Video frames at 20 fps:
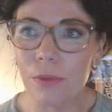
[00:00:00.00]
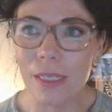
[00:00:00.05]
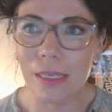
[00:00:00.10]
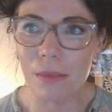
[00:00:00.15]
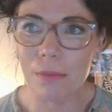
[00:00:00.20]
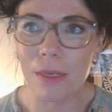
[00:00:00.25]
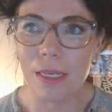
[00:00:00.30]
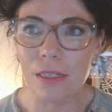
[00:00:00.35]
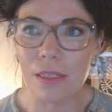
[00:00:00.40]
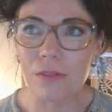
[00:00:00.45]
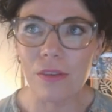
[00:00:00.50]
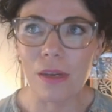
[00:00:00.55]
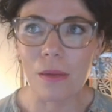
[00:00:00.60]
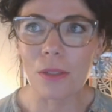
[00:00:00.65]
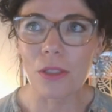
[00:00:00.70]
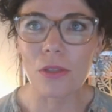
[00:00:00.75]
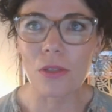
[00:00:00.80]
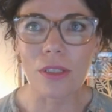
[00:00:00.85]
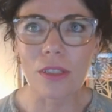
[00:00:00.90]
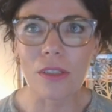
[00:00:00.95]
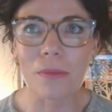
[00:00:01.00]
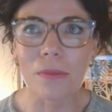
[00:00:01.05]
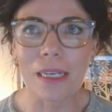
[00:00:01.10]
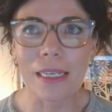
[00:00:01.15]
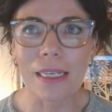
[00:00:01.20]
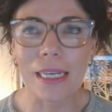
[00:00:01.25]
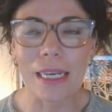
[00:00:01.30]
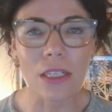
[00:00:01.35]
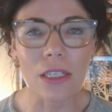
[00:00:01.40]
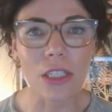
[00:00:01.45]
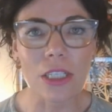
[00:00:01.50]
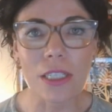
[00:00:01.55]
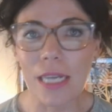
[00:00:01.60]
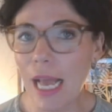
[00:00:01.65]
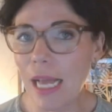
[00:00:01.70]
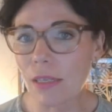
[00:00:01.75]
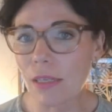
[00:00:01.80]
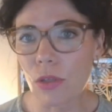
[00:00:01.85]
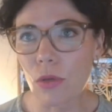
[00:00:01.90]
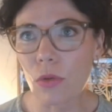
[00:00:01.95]
ever recommend pharmaceutical
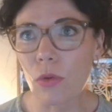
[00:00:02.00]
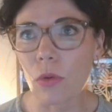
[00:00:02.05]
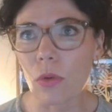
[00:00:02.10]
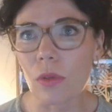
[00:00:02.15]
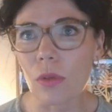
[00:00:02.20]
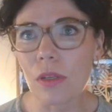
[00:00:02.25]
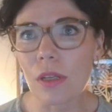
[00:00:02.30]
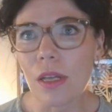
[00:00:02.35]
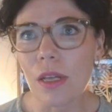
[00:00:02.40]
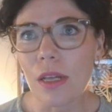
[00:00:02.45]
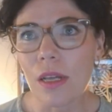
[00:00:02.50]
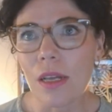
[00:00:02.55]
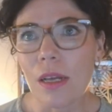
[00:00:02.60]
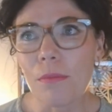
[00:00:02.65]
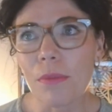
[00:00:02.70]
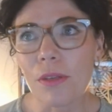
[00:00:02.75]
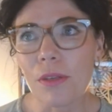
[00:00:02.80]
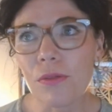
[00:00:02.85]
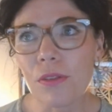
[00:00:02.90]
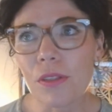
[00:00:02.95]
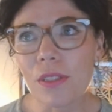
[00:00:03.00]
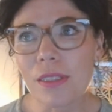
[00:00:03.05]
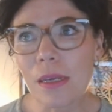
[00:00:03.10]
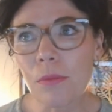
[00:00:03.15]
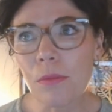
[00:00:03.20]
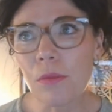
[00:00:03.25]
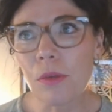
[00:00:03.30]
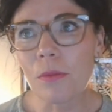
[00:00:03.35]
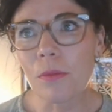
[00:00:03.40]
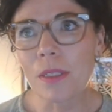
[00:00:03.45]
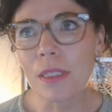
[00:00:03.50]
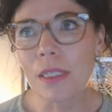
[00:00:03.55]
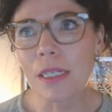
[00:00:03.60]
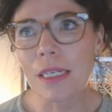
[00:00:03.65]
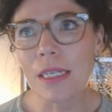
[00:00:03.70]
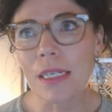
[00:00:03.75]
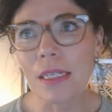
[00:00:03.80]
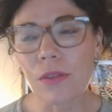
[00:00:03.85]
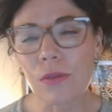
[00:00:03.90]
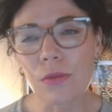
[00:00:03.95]
medication at all, but for some
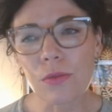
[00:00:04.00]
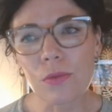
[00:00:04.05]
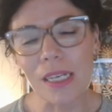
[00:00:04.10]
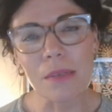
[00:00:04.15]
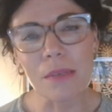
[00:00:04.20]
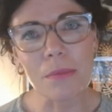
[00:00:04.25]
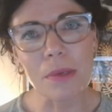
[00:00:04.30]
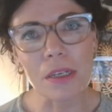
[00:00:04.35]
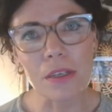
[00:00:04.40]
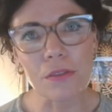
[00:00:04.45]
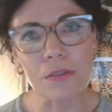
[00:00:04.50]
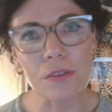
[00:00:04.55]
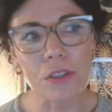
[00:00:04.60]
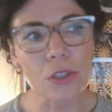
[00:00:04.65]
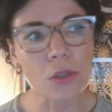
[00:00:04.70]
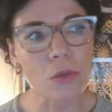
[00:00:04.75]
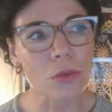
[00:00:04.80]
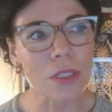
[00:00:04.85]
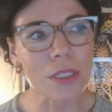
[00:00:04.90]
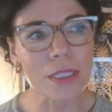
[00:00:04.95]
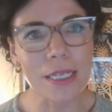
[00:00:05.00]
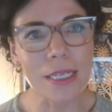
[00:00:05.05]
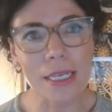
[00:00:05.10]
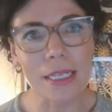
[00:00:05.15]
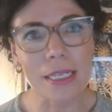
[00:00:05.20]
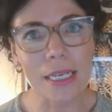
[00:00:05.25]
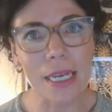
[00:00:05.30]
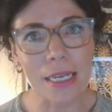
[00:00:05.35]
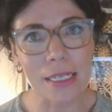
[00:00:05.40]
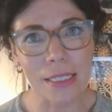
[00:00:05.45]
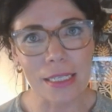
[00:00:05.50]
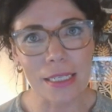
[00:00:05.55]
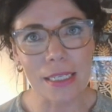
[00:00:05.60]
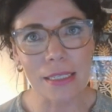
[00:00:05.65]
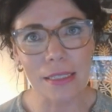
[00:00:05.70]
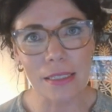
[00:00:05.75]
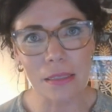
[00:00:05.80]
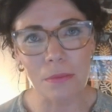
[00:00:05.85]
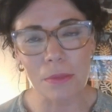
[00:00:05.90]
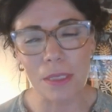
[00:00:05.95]
women, it is really beneficial to take an
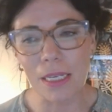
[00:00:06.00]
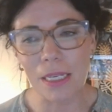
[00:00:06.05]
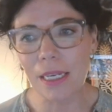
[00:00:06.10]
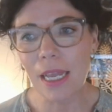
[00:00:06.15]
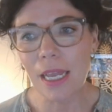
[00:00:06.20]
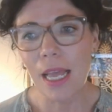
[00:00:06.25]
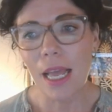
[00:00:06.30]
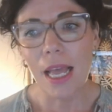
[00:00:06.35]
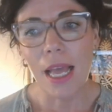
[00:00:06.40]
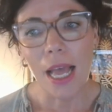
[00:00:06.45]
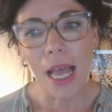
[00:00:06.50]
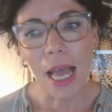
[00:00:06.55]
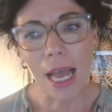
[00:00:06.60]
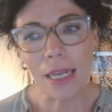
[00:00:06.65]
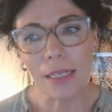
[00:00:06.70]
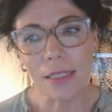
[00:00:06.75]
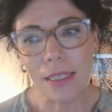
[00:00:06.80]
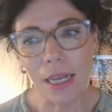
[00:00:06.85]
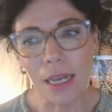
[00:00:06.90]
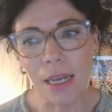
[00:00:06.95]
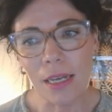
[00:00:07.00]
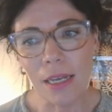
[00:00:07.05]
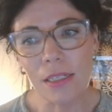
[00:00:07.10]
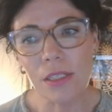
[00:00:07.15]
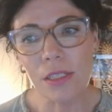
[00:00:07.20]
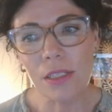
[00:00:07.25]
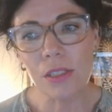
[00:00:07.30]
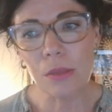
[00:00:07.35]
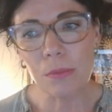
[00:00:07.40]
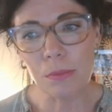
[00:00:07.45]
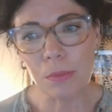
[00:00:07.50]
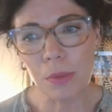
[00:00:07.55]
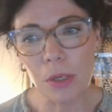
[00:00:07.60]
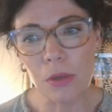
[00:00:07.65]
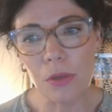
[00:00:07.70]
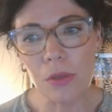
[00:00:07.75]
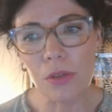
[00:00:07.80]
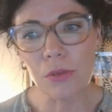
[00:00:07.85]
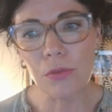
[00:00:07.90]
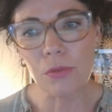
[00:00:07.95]
antihistamine at night to
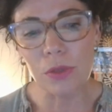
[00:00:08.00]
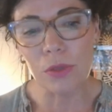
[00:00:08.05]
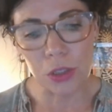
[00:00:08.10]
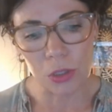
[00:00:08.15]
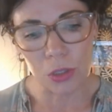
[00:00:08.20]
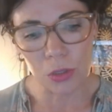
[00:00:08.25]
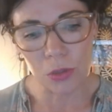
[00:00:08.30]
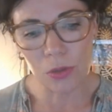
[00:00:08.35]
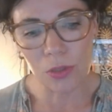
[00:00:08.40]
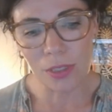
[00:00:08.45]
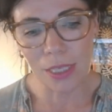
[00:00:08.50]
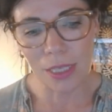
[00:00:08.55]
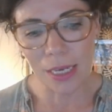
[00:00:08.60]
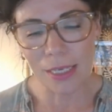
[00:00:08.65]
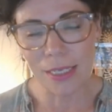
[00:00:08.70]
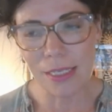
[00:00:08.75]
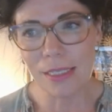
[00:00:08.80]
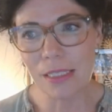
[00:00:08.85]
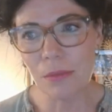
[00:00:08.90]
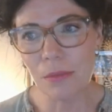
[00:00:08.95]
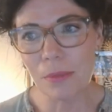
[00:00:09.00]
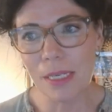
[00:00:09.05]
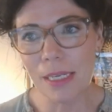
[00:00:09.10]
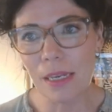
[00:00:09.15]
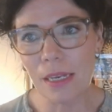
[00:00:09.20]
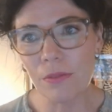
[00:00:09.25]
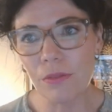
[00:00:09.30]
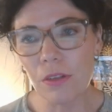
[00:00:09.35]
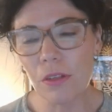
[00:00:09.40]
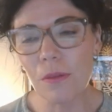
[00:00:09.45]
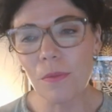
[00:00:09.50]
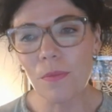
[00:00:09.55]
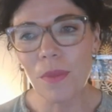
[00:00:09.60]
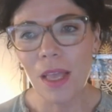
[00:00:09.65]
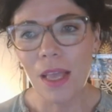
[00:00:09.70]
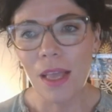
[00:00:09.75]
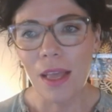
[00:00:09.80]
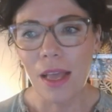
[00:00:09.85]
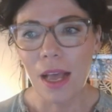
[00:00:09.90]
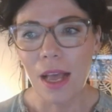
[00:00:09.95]
both reduce that histamine level,